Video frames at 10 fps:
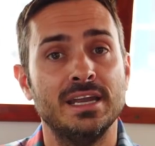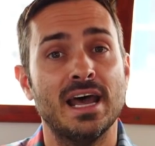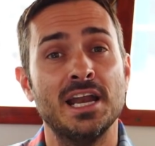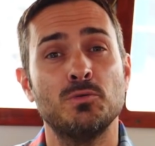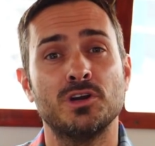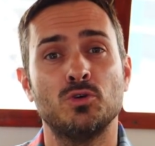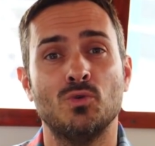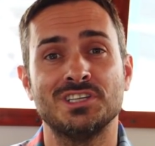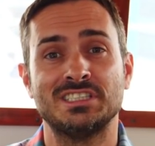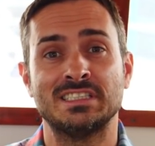And anyone who
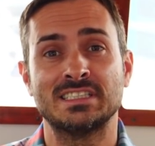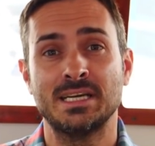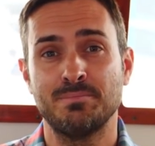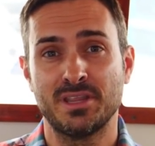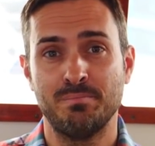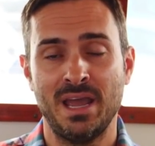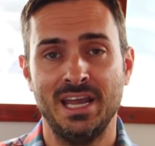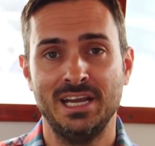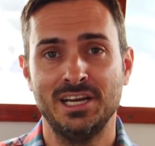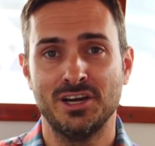wants to skip the
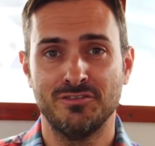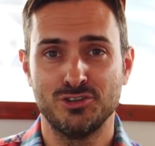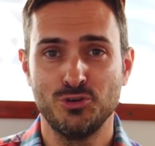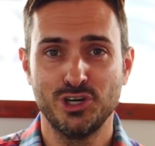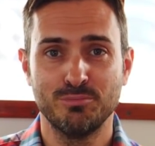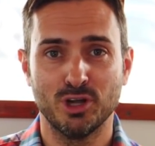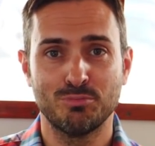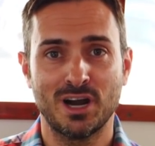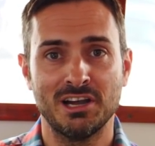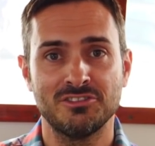pain of a 2-year build
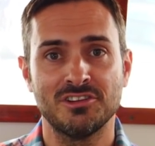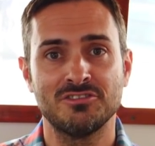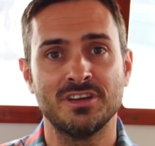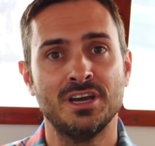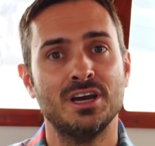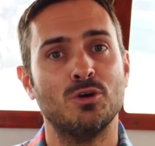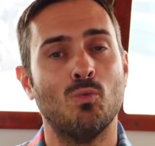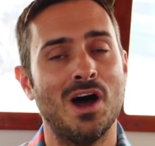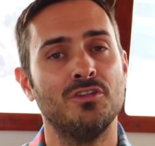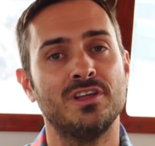process,
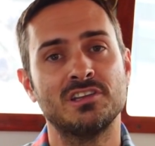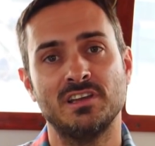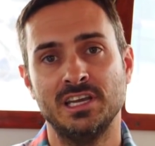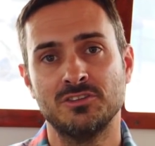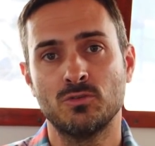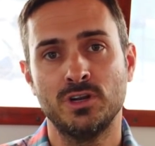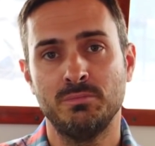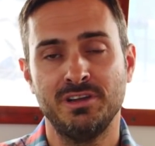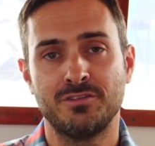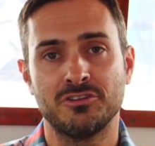Wild Things is going to
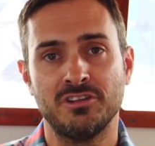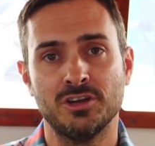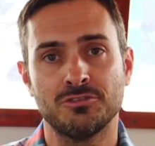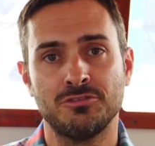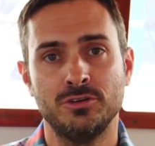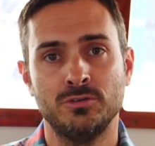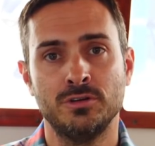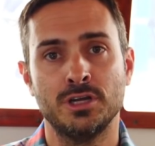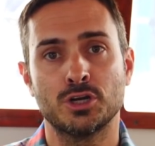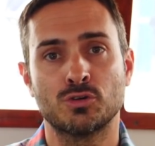be for sale soon.